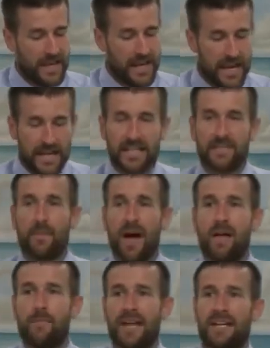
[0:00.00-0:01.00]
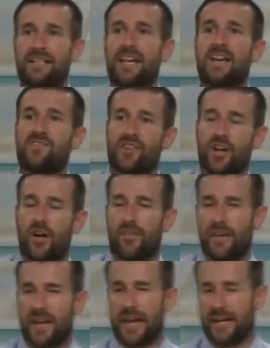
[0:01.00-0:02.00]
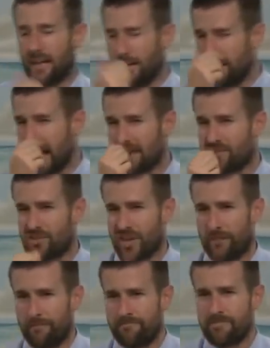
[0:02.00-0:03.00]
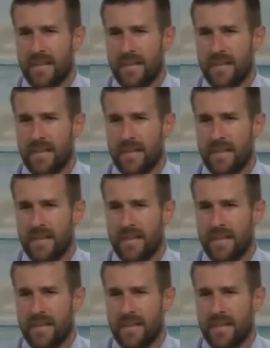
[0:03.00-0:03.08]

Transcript: It is my meditation all the day. Now, let me ask you something.